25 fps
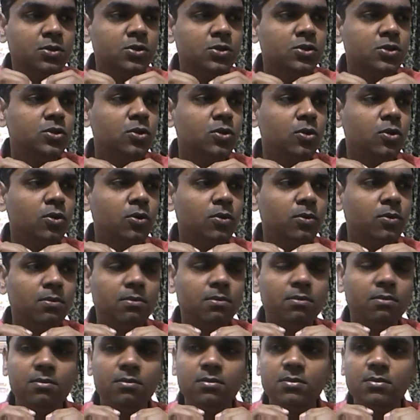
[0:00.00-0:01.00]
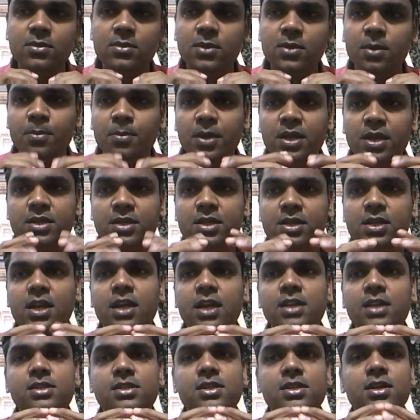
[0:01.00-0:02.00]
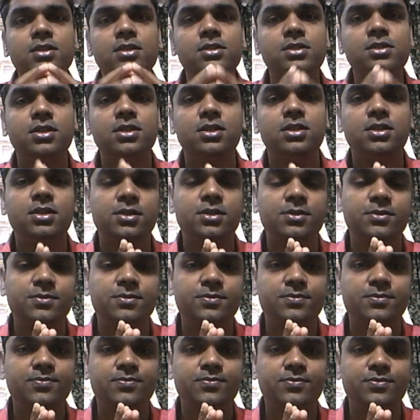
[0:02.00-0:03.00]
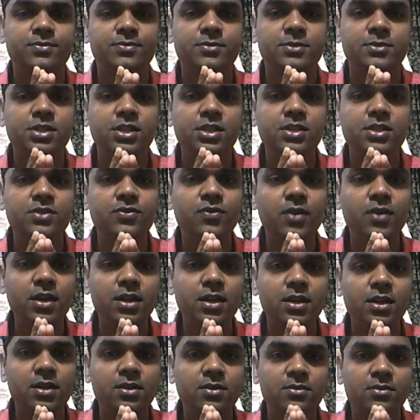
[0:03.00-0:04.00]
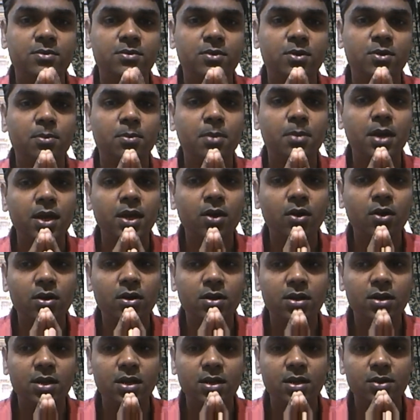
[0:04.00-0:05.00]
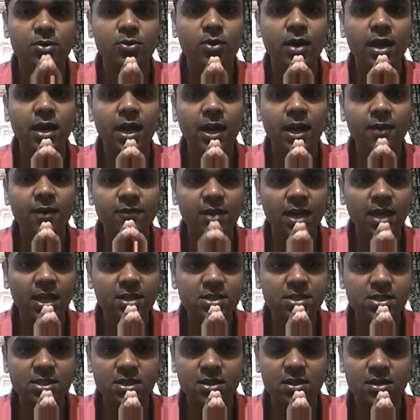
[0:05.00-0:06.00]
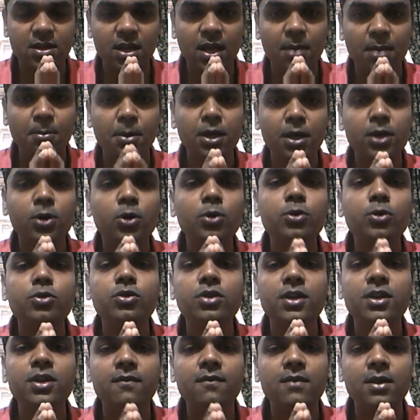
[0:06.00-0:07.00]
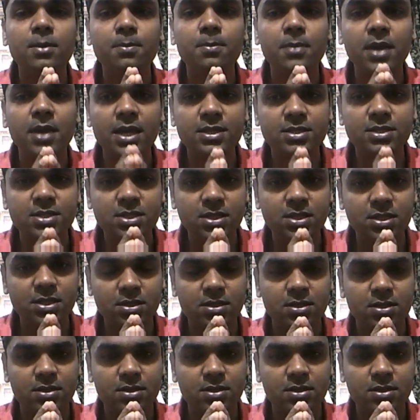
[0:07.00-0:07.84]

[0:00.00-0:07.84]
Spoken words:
So the patient gets concerned. She's worried. Oh my God, do I have cancer? Am I going to develop cancer?